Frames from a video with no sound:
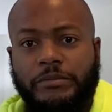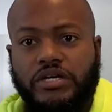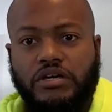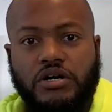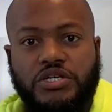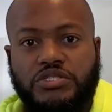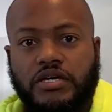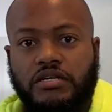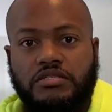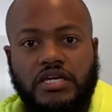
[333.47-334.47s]
costs that
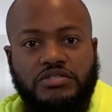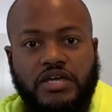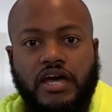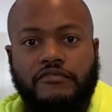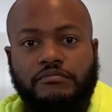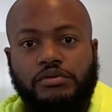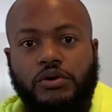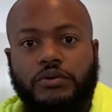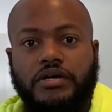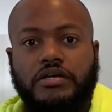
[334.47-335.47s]
it takes to have
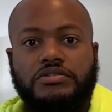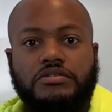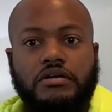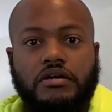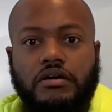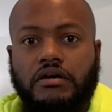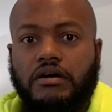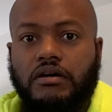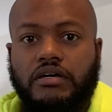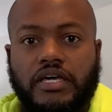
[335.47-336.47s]
employees,
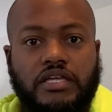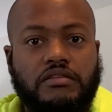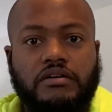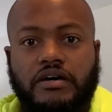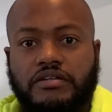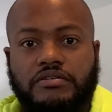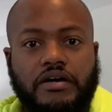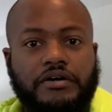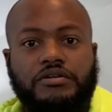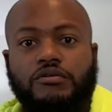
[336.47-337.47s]
and other
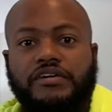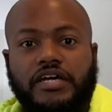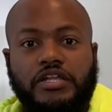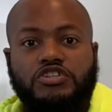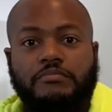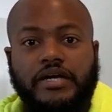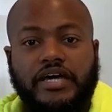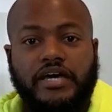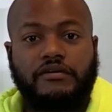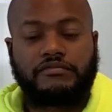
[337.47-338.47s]
overhead that you might
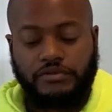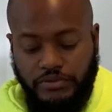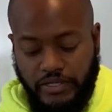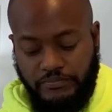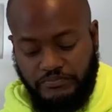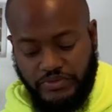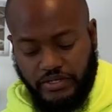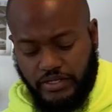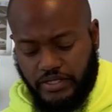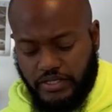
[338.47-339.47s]
have. Okay,
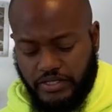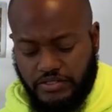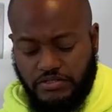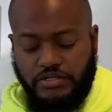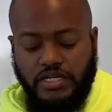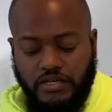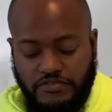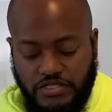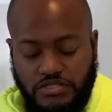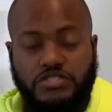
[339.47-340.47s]
so that gives
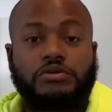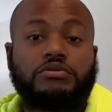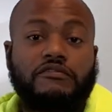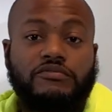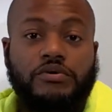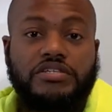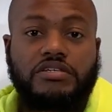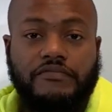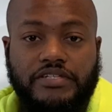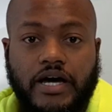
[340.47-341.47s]
us a total of
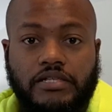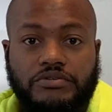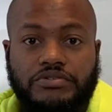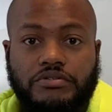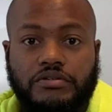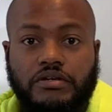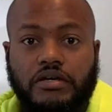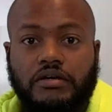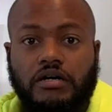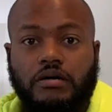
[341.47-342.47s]
$47
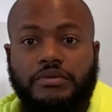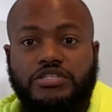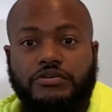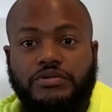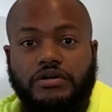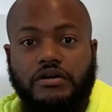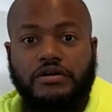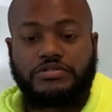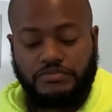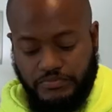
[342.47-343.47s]
material
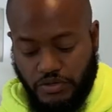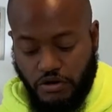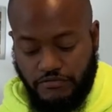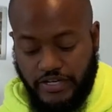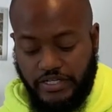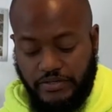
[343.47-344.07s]
costs already.